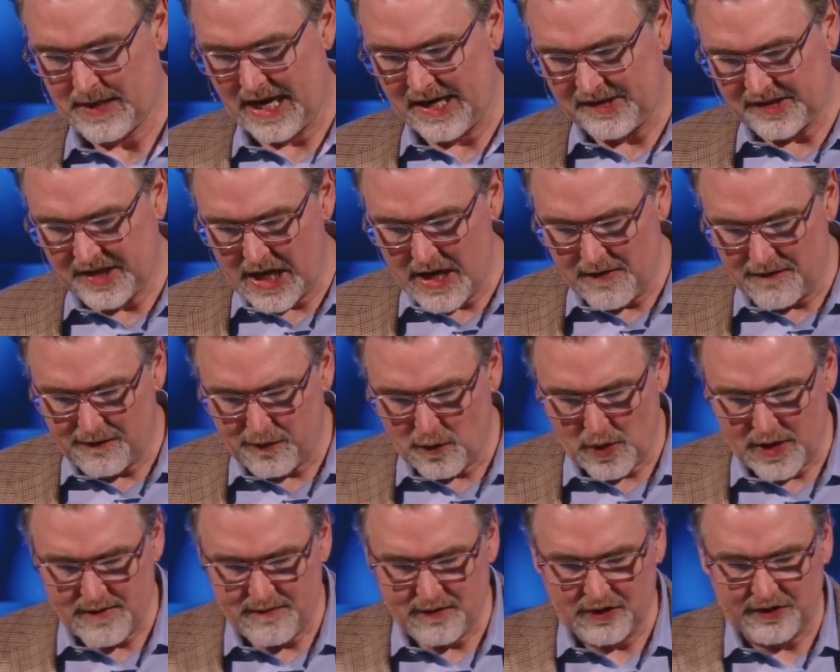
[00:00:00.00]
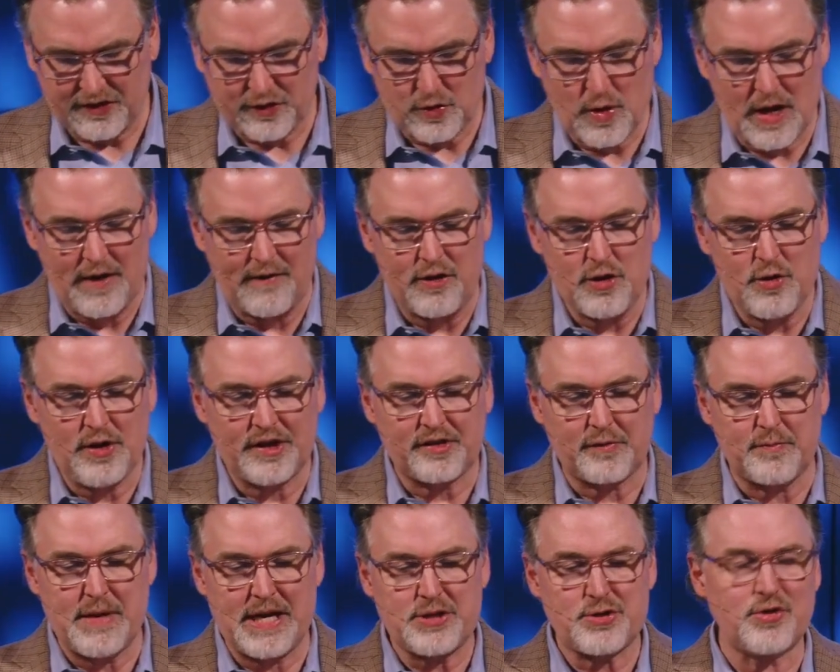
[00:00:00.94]
Isaiah 40, verse 12 Who
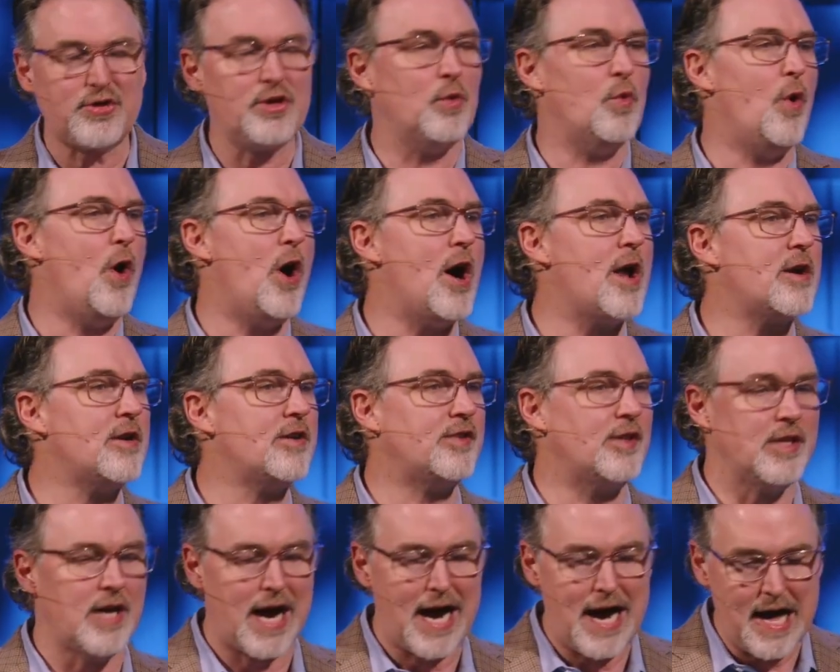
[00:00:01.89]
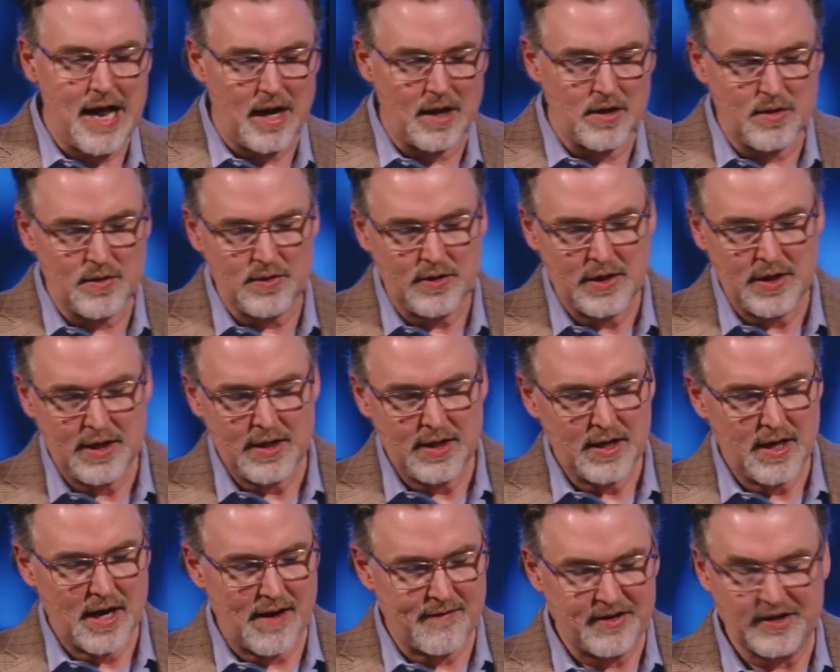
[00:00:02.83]
has measured the waters in the hollow
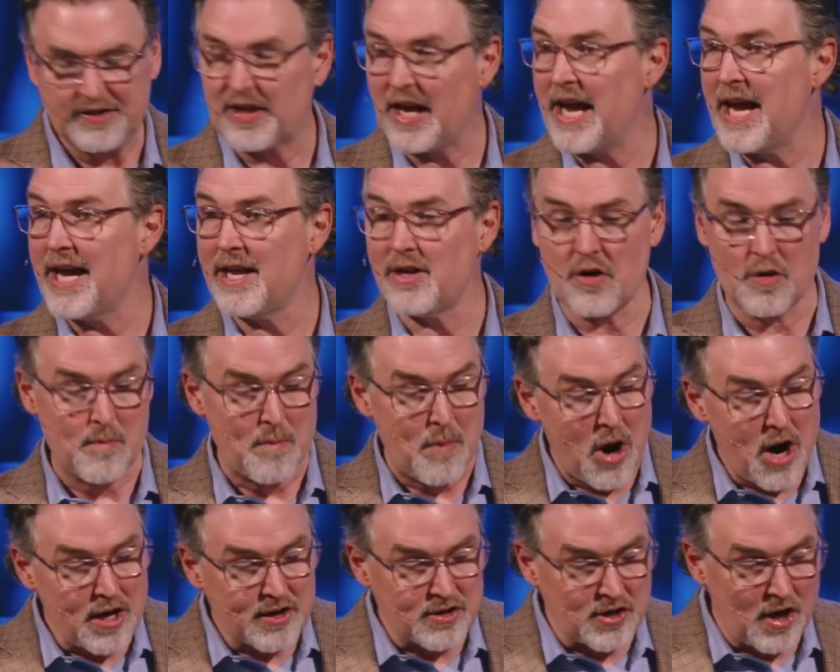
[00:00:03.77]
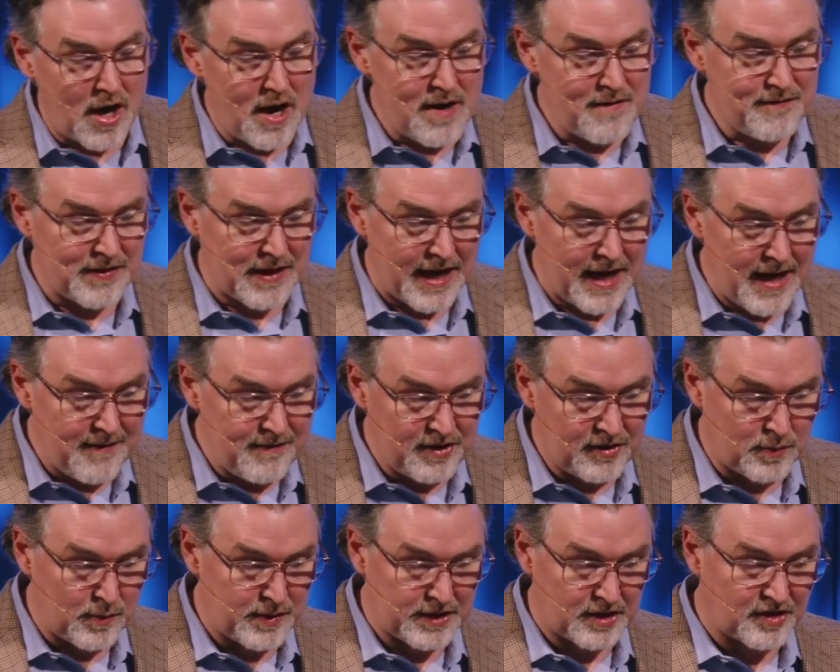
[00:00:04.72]
of his hand or marked off the
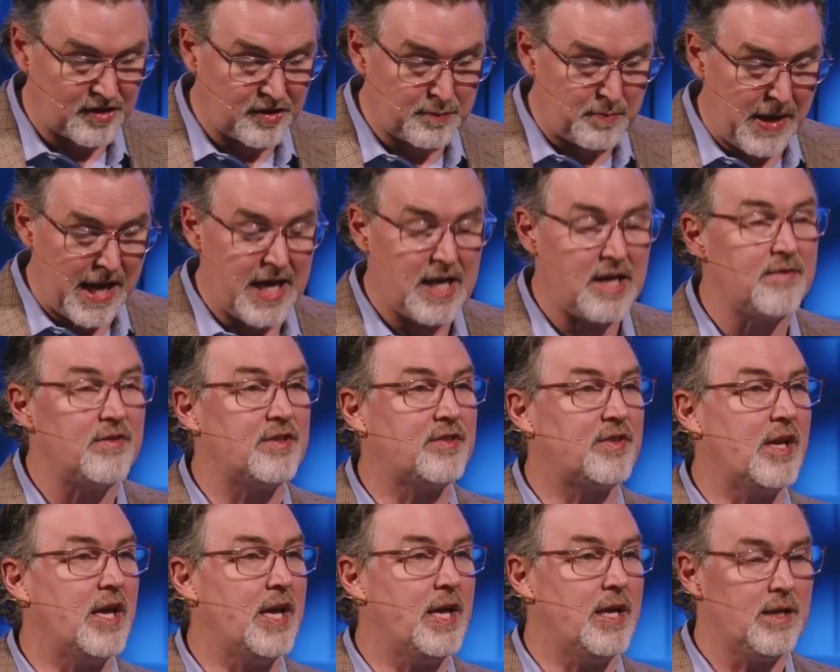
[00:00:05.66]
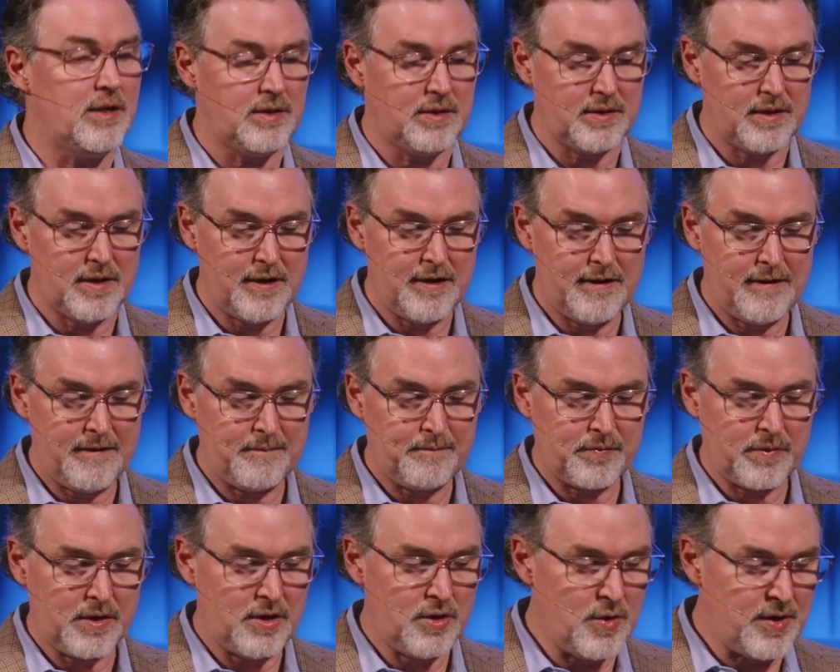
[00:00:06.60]
heavens with the span of his hand?
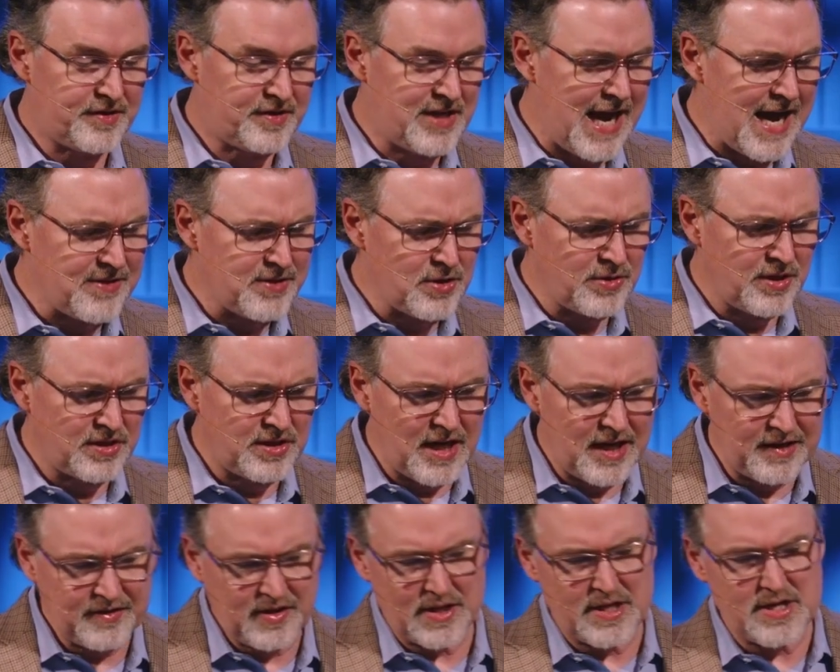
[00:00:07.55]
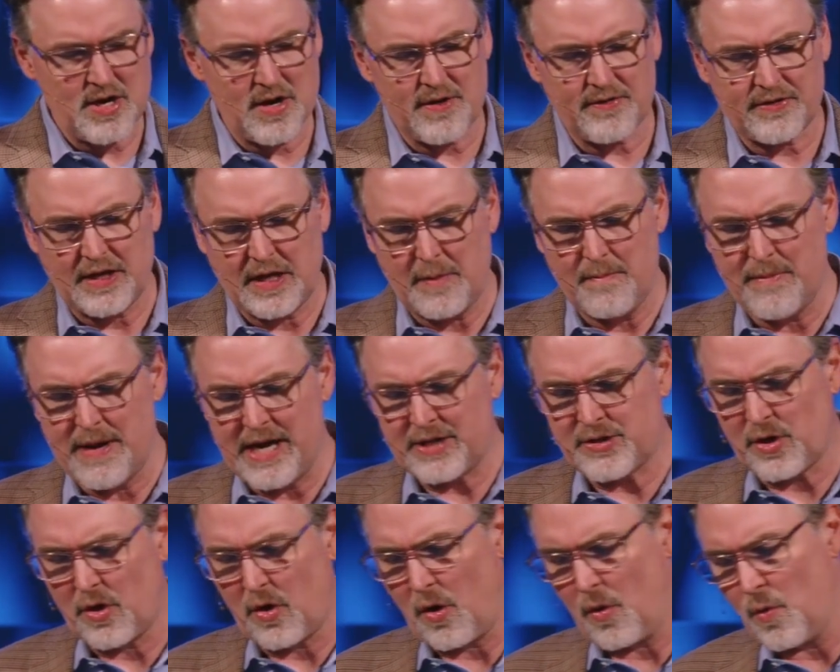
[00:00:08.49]
who has gathered the dust of the earth in a
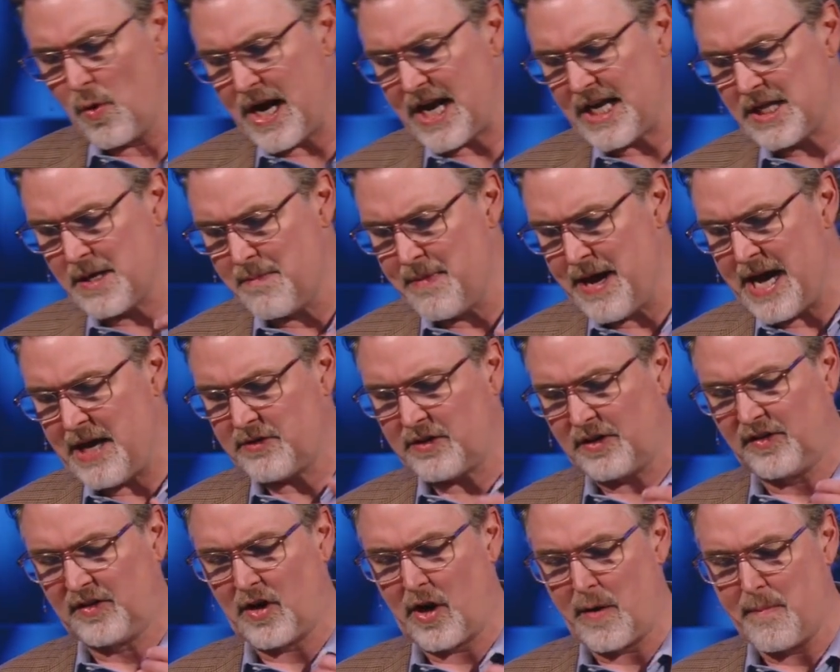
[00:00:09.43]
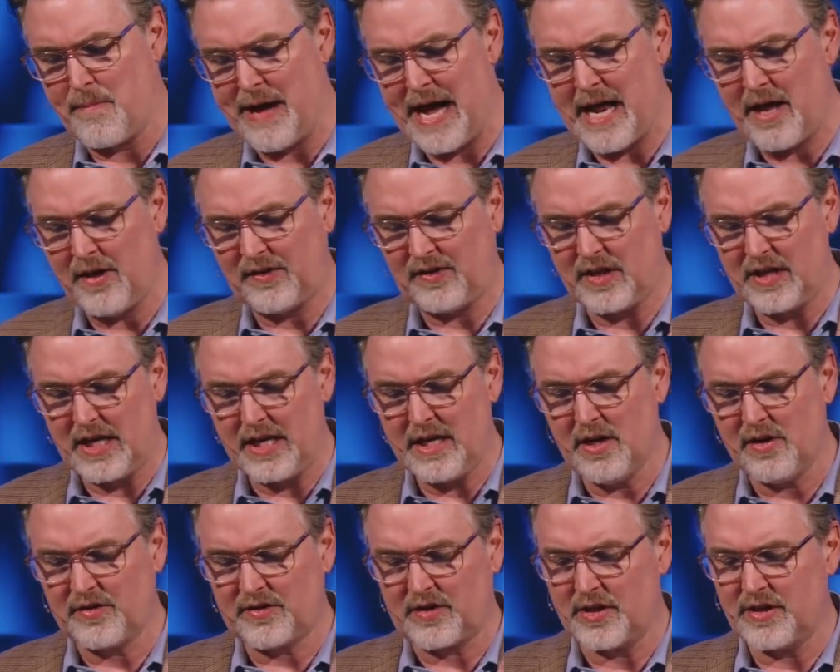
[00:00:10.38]
measure or weighed the mountains on a balance and the
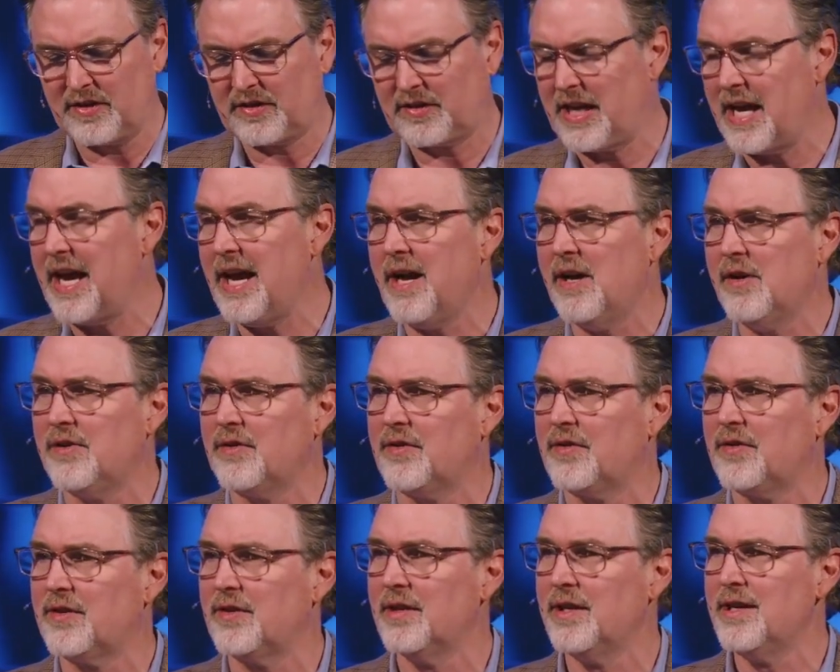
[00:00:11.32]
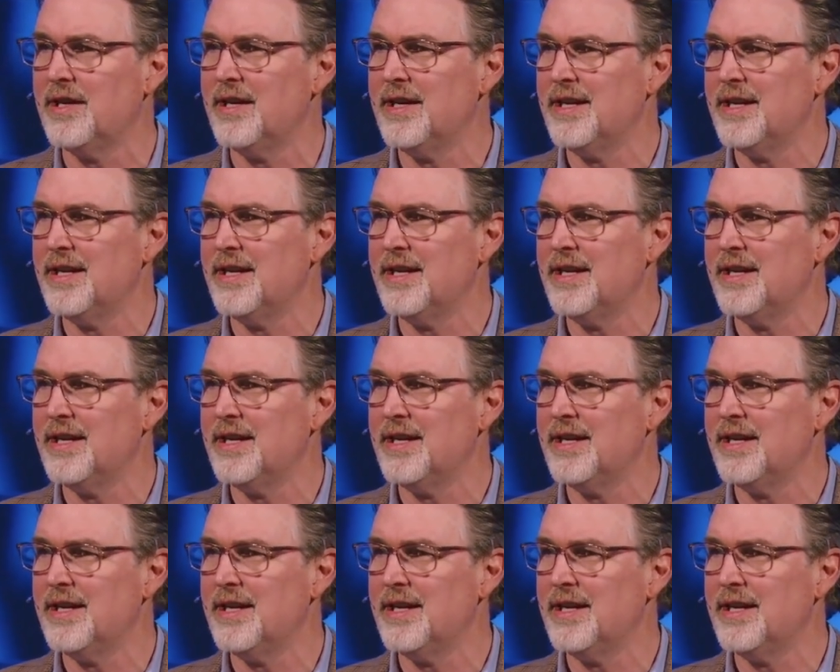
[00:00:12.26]
hills on the scales.